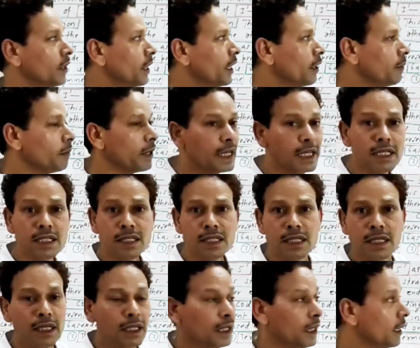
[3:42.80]
It means
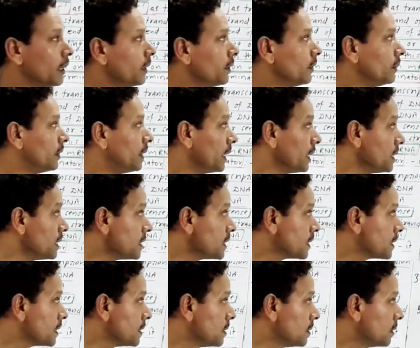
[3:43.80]
in
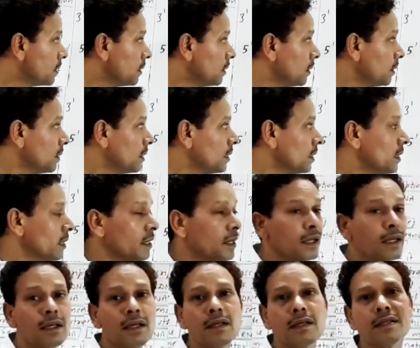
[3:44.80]
this
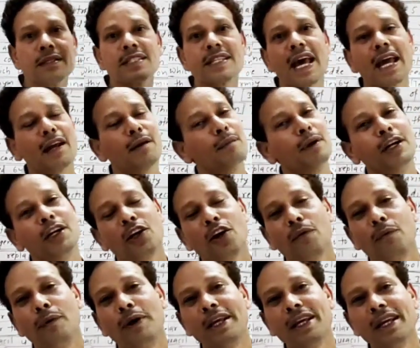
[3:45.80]
segment
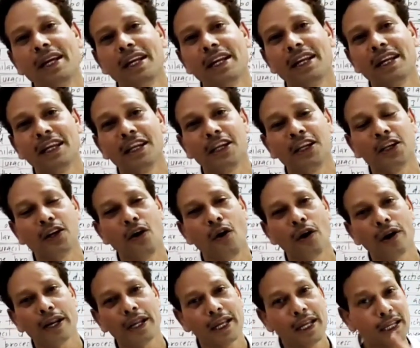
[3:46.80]
of DNA,
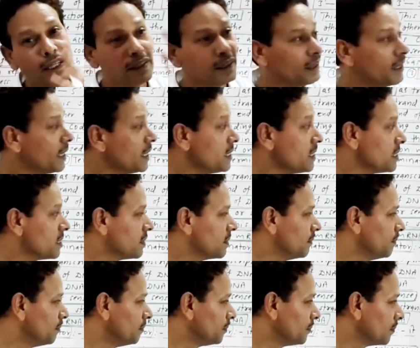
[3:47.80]
or in this
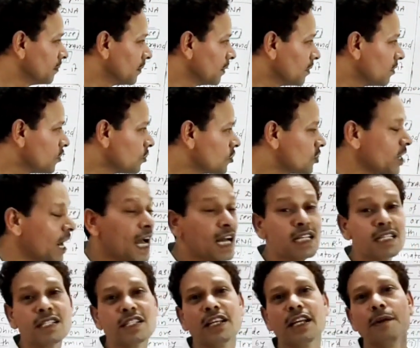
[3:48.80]

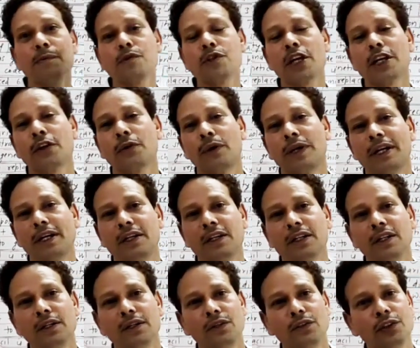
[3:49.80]
transcription unit,
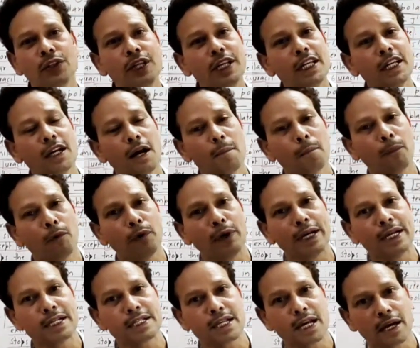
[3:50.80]
three
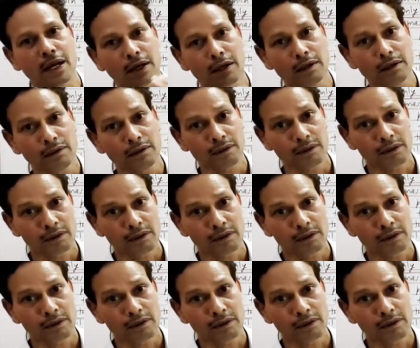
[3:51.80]
components are